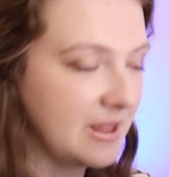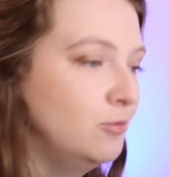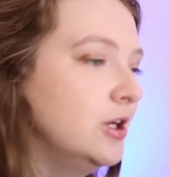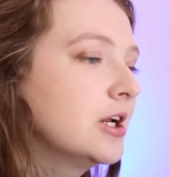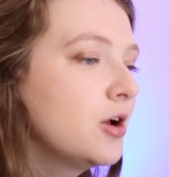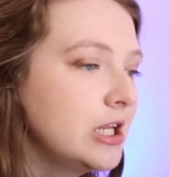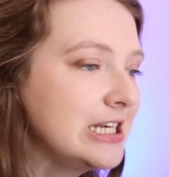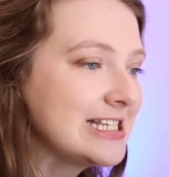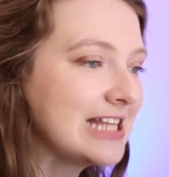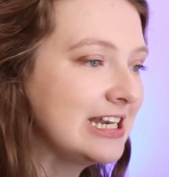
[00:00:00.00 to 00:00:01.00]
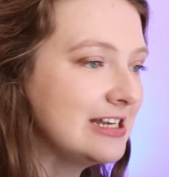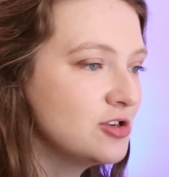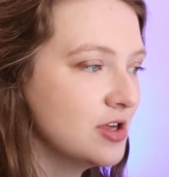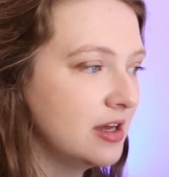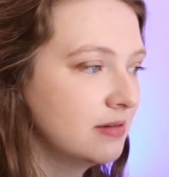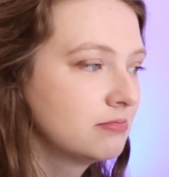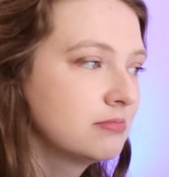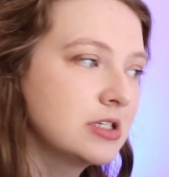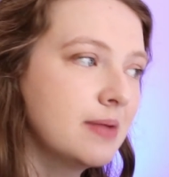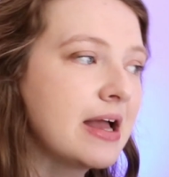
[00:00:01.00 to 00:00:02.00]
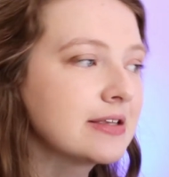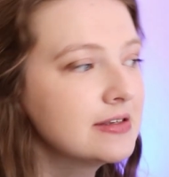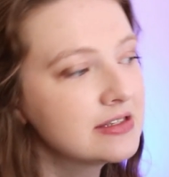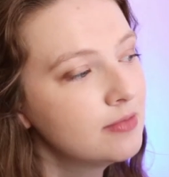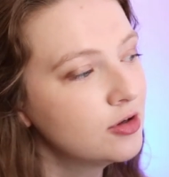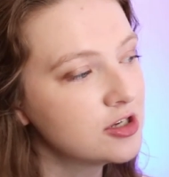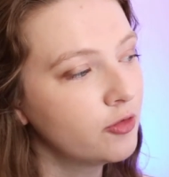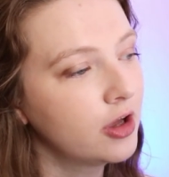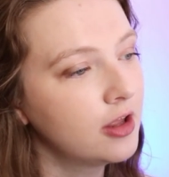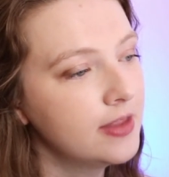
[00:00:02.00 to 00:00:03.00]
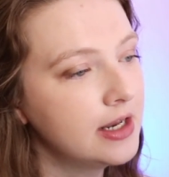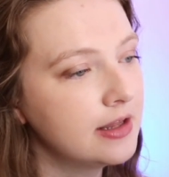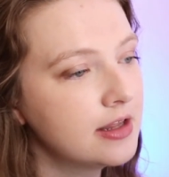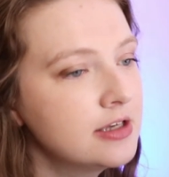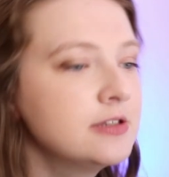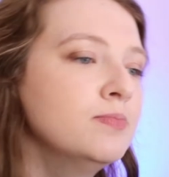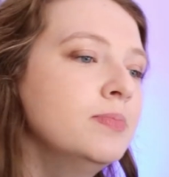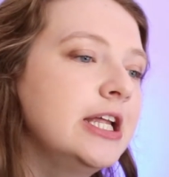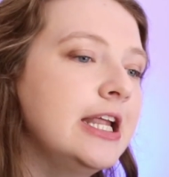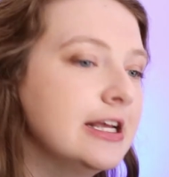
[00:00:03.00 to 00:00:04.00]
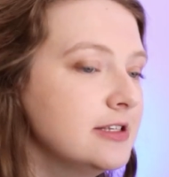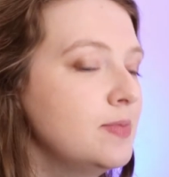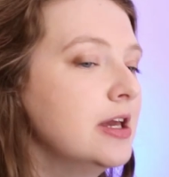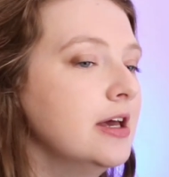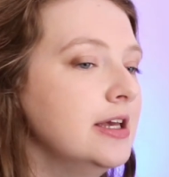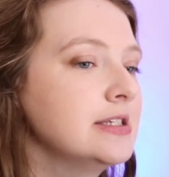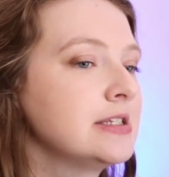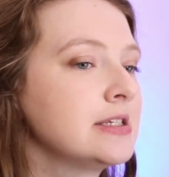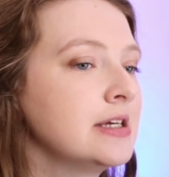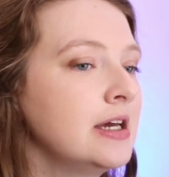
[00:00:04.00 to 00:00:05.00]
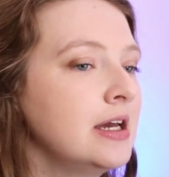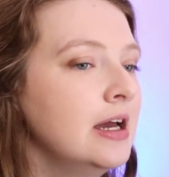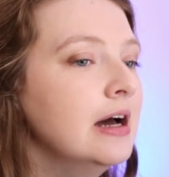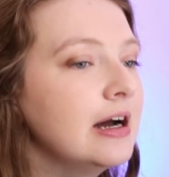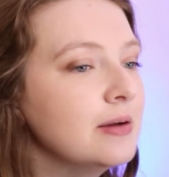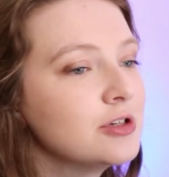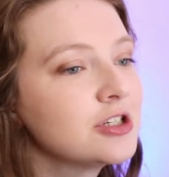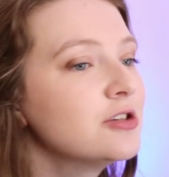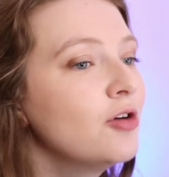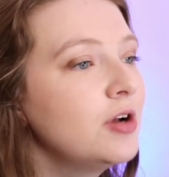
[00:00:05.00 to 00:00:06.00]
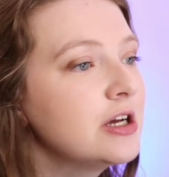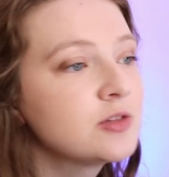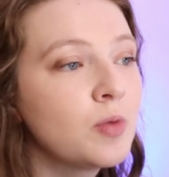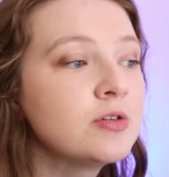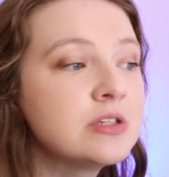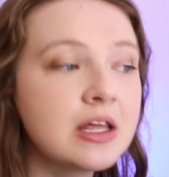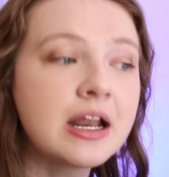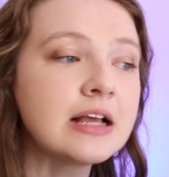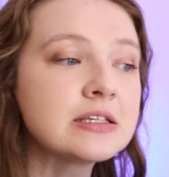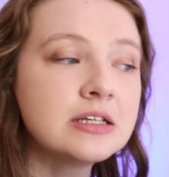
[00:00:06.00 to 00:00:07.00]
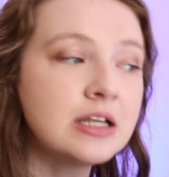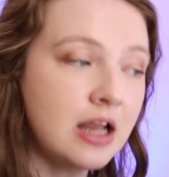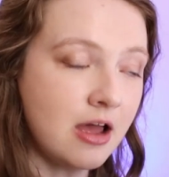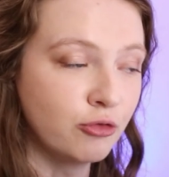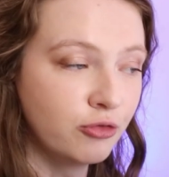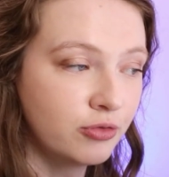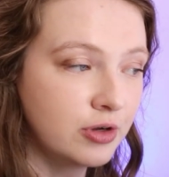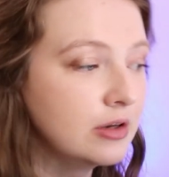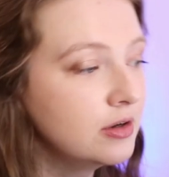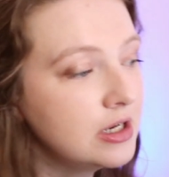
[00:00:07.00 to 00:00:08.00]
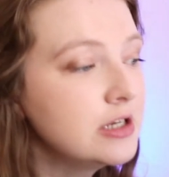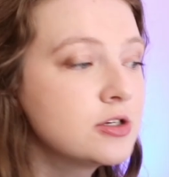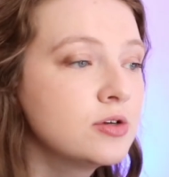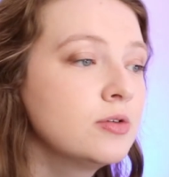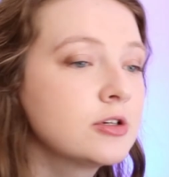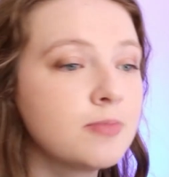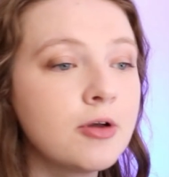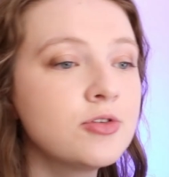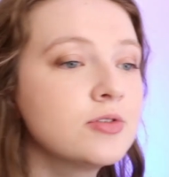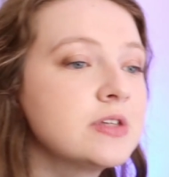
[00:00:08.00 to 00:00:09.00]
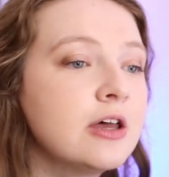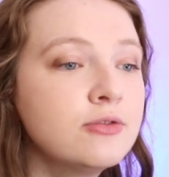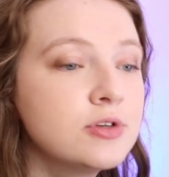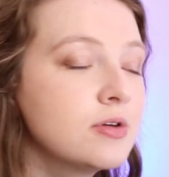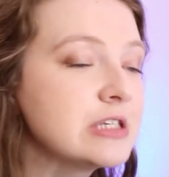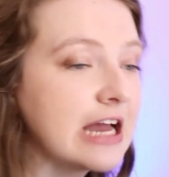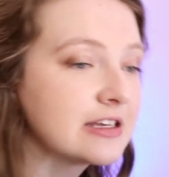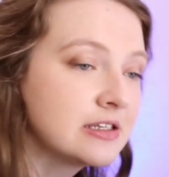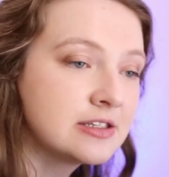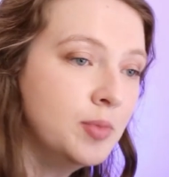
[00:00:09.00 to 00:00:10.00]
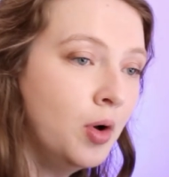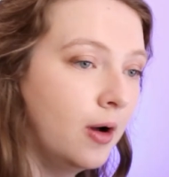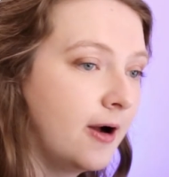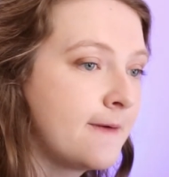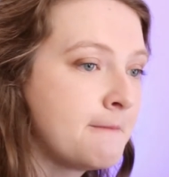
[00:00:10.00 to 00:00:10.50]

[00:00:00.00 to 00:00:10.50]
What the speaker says: We can all understand each other. Some accents are more difficult than others, but it's because I'm just not exposed to that accent enough, and you need to expose yourself to those accents more.